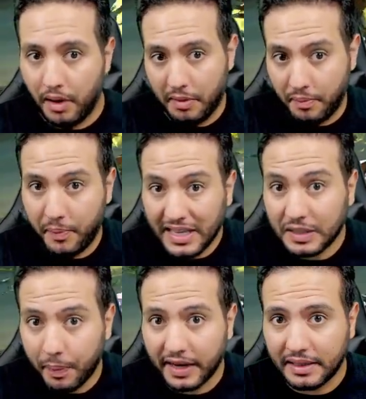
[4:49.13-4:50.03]
the best
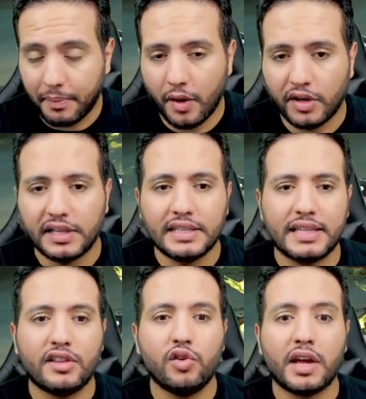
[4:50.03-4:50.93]
part about it is
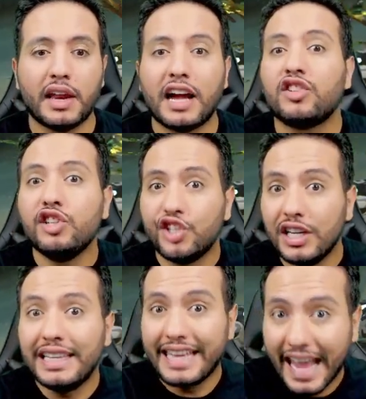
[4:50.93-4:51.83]
that you can actually
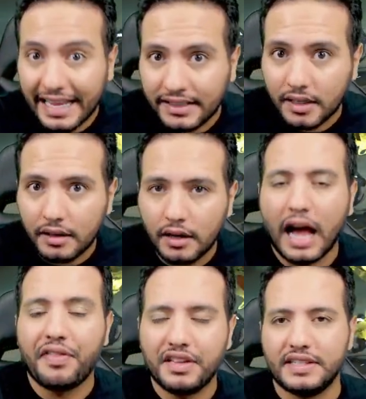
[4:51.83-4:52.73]
shield gate
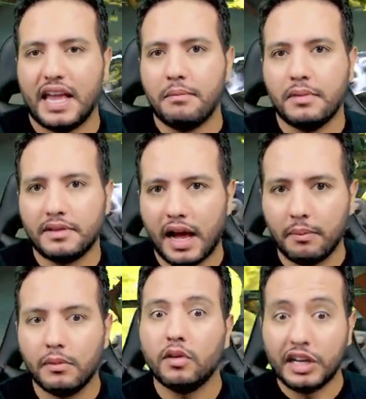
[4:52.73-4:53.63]
at the same time.
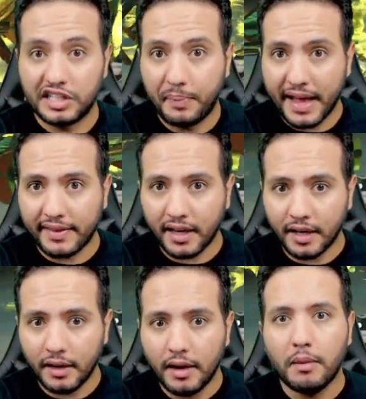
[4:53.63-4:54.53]
It's better,
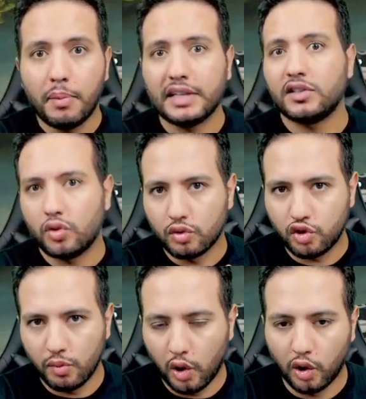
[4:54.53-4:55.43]
but
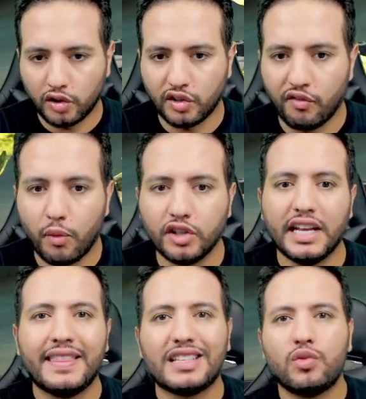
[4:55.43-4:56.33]
consume a lot of modding.
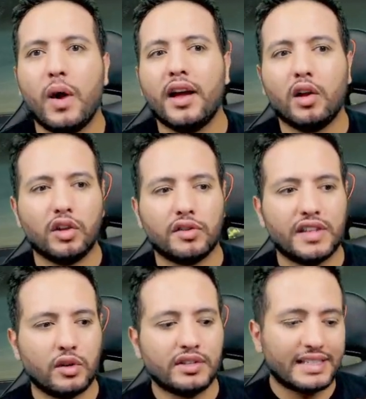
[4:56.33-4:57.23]
That's why a lot of
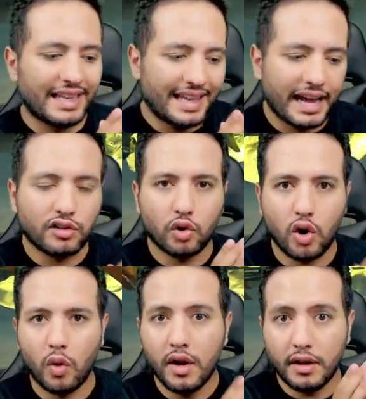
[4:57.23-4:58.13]
Thanos doesn't like to
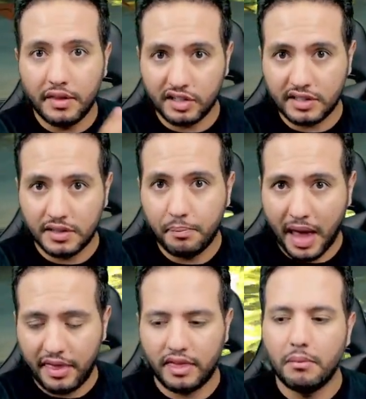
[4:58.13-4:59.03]
go this
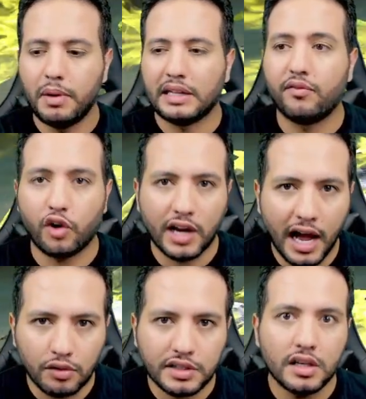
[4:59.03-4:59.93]
path. But for Gauss,